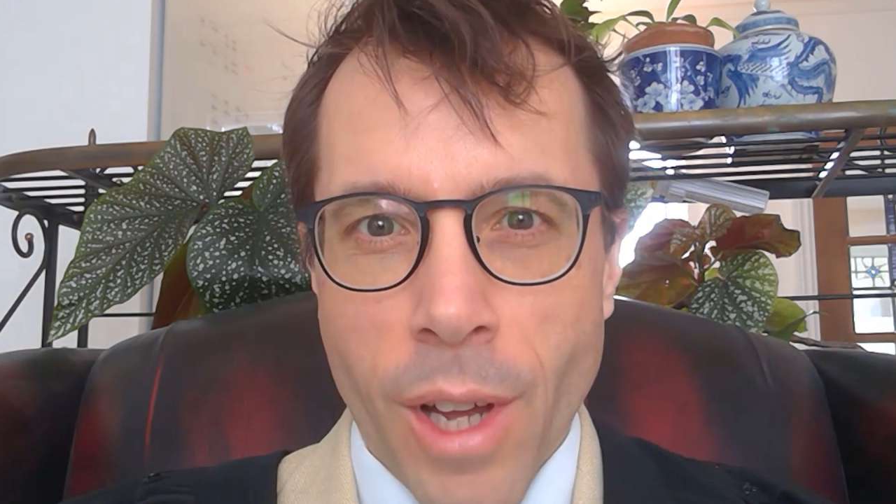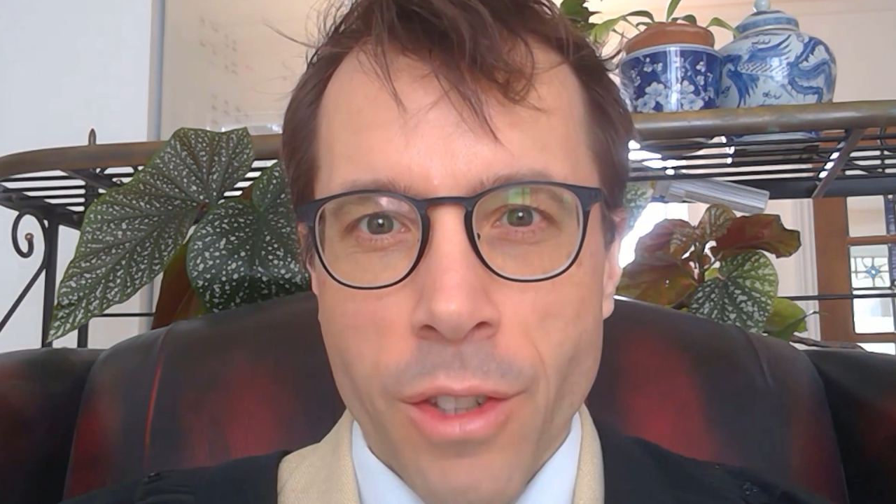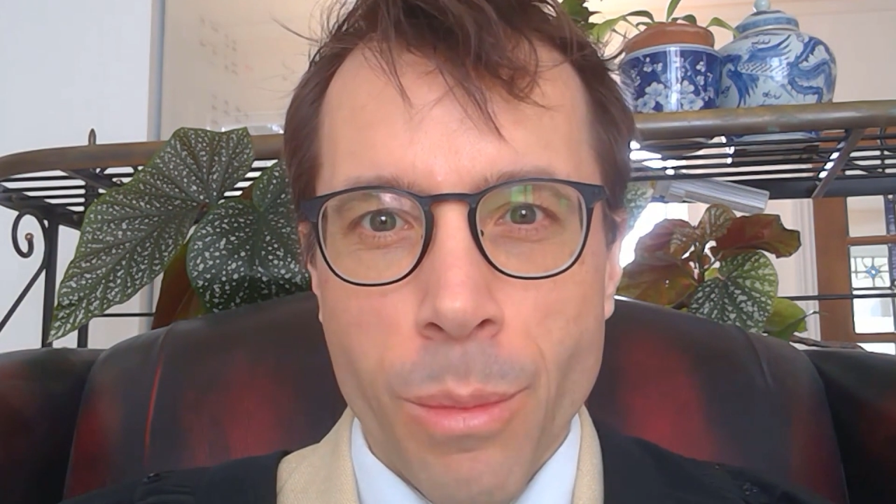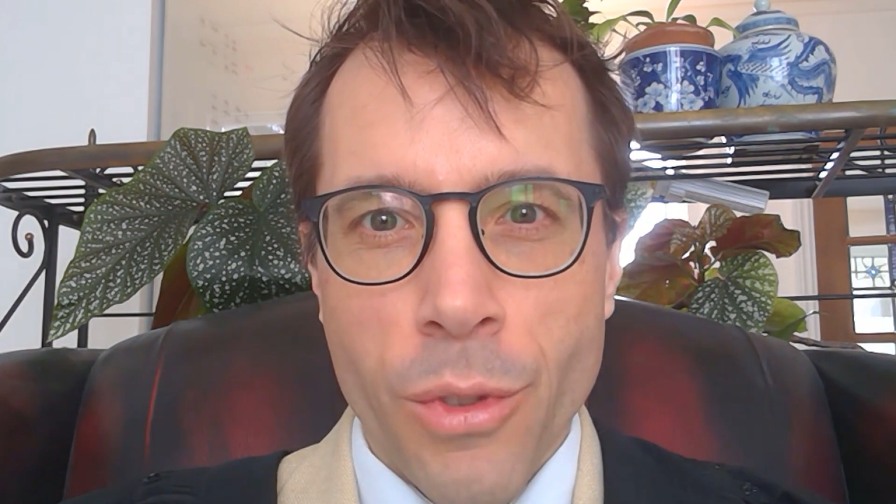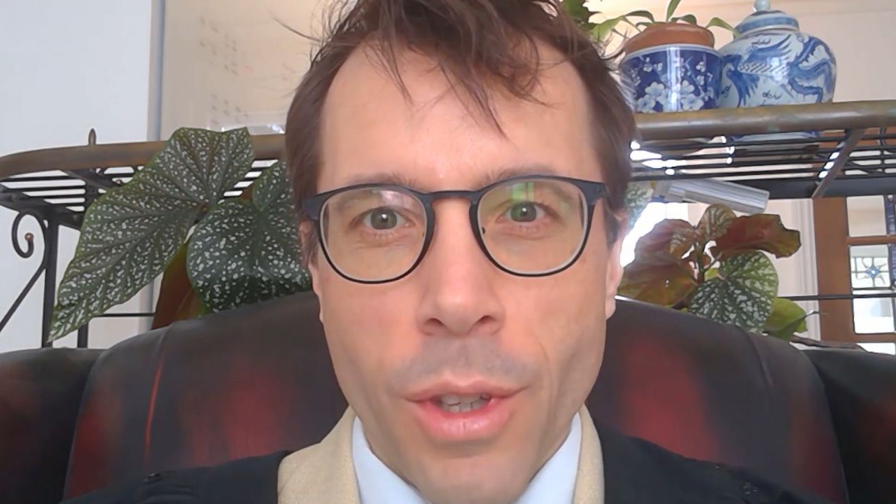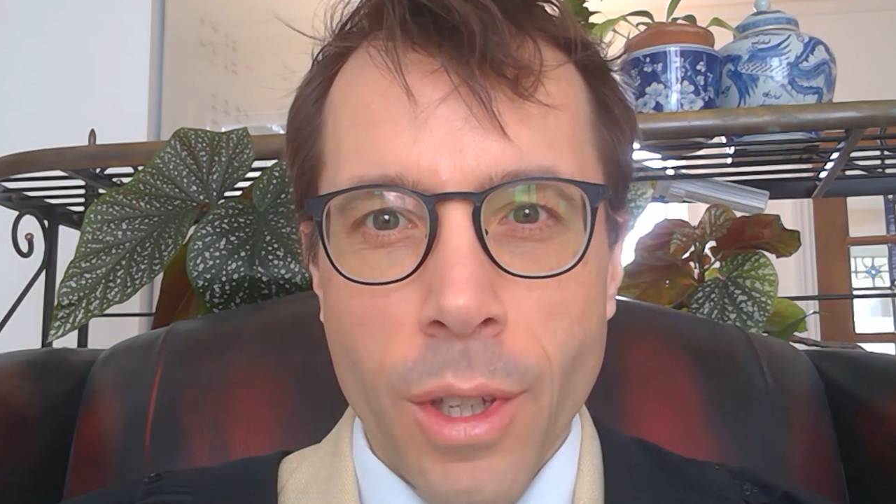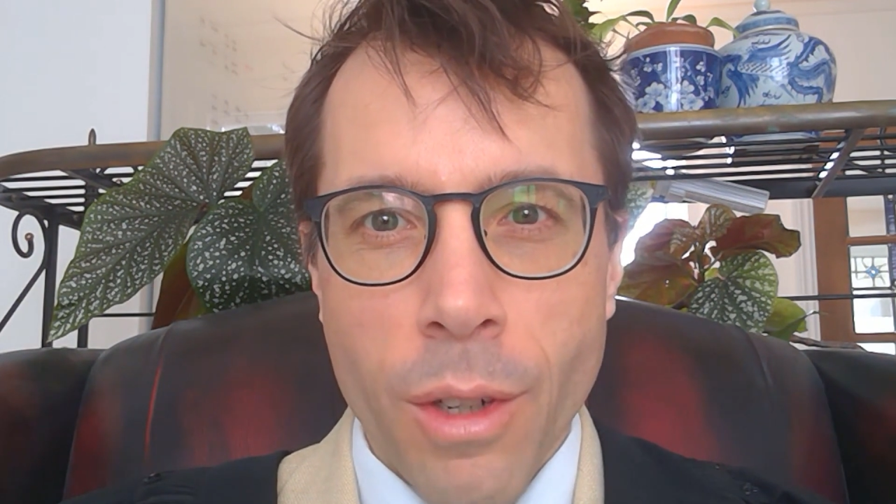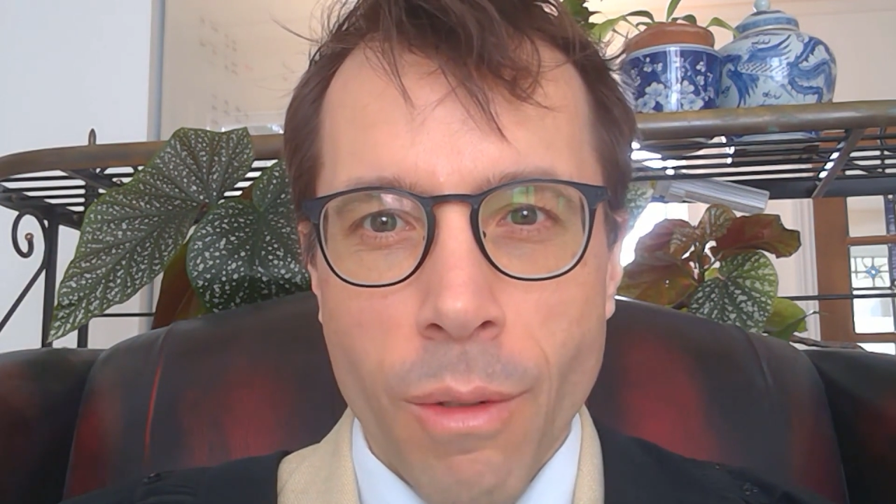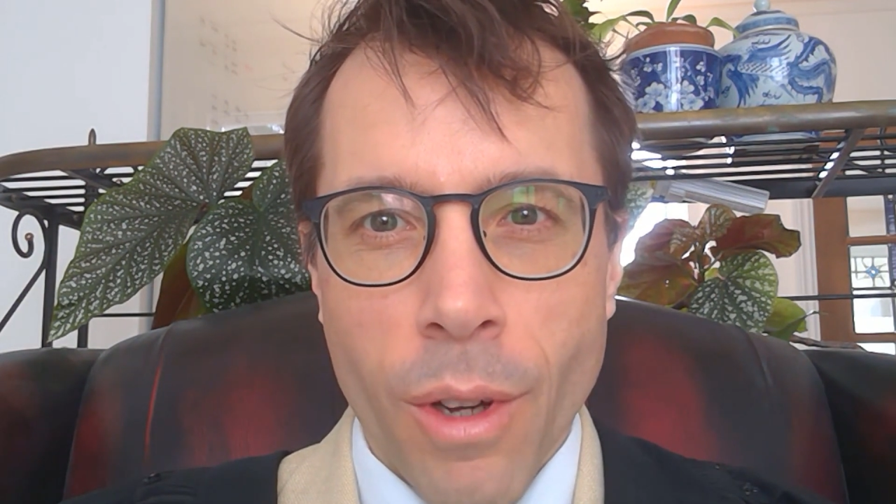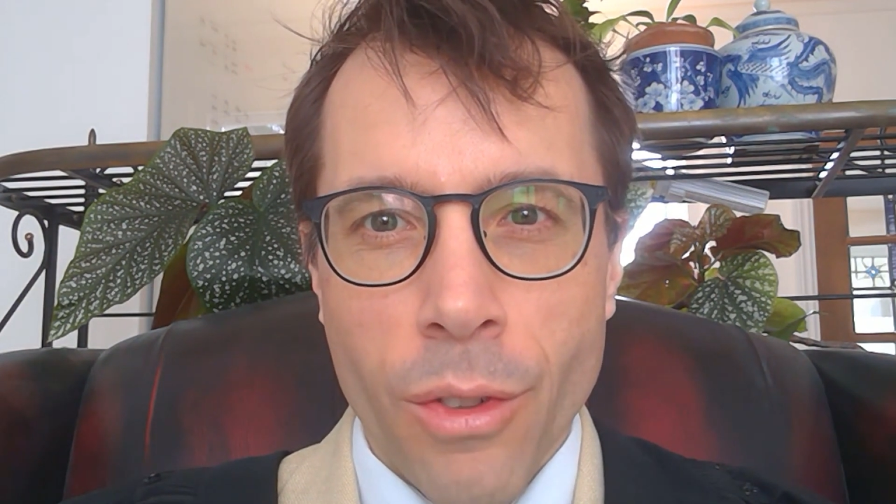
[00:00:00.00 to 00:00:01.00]
atoms in the
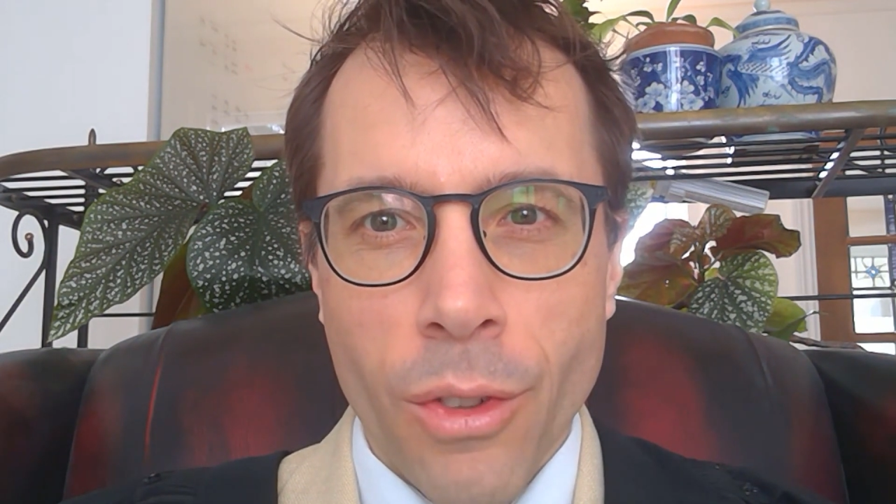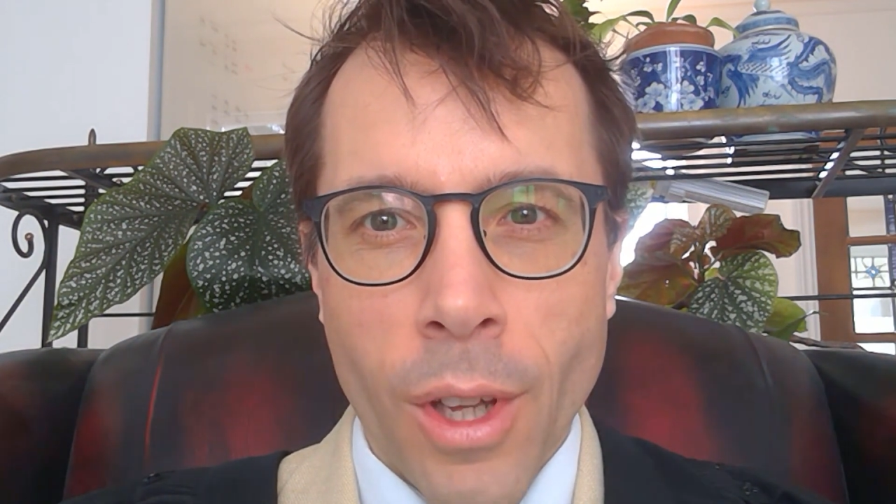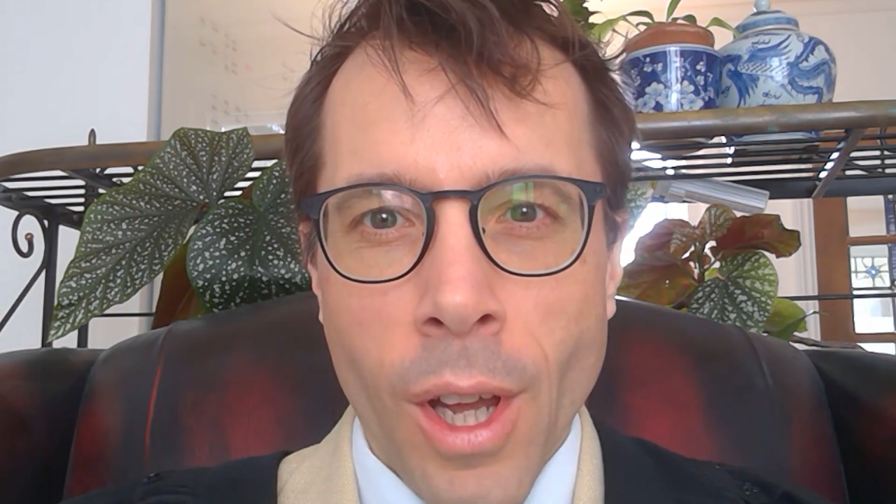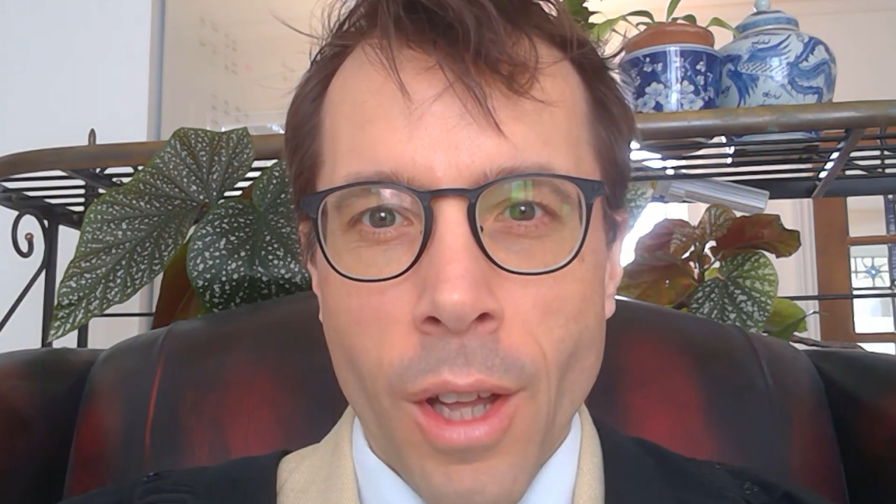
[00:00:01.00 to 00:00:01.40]
universe,